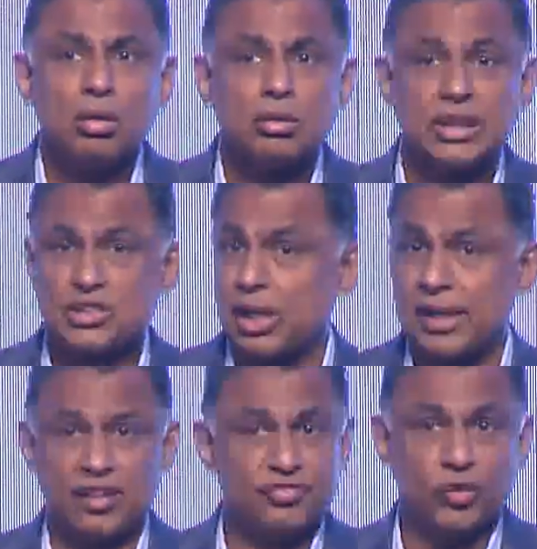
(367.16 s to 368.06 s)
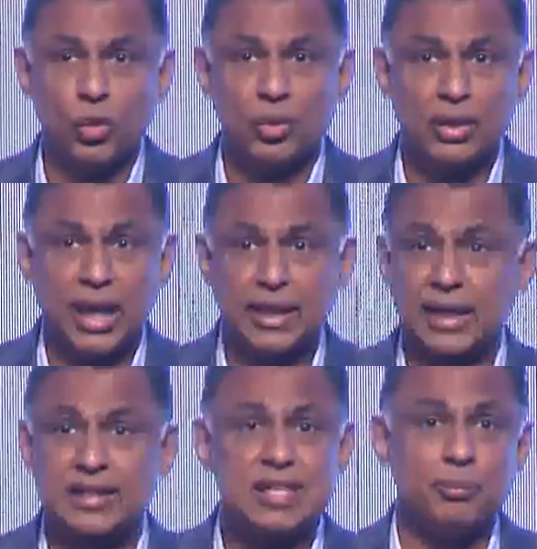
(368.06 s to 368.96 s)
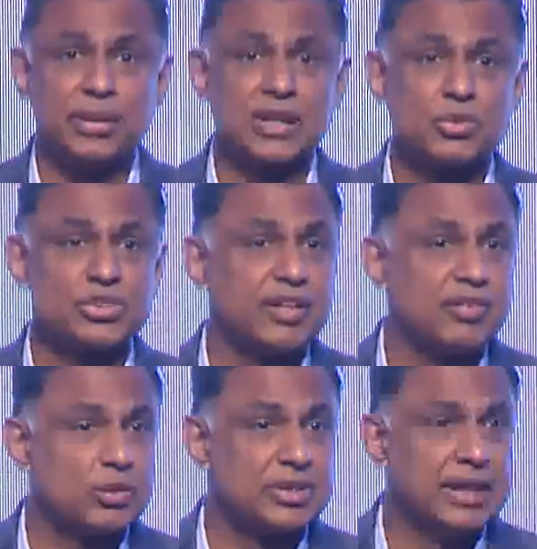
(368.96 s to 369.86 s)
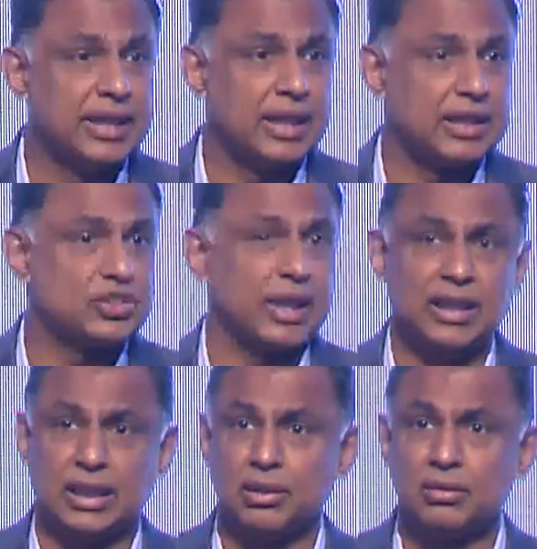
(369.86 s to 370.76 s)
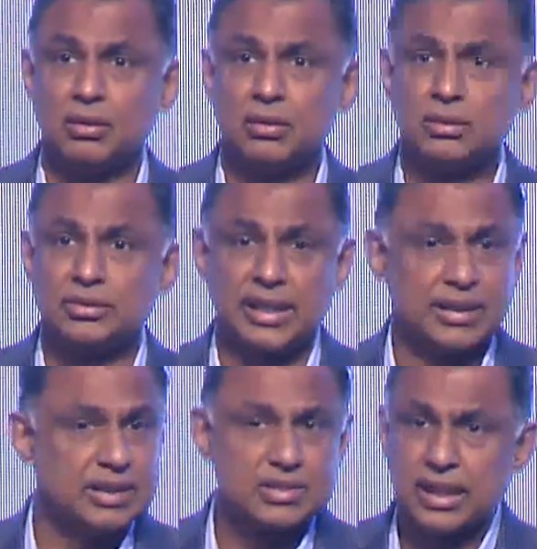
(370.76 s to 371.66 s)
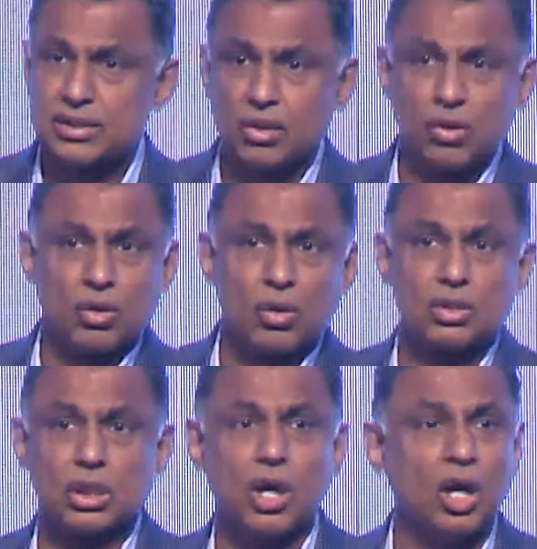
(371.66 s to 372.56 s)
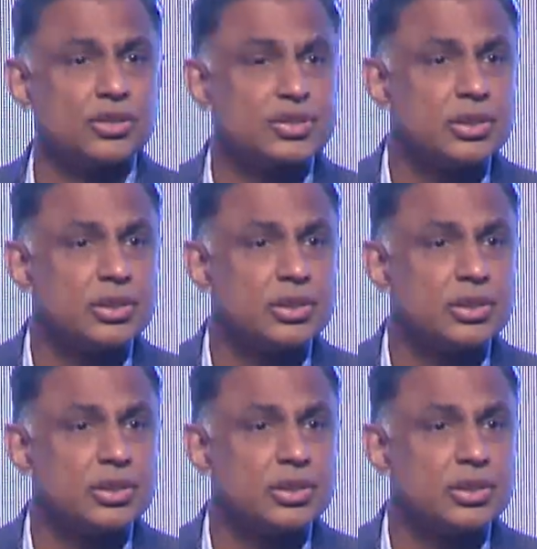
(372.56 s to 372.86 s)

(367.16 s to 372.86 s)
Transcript: There's not enough food. And the example that was given was India and China, saying these guys are going to go to the dogs.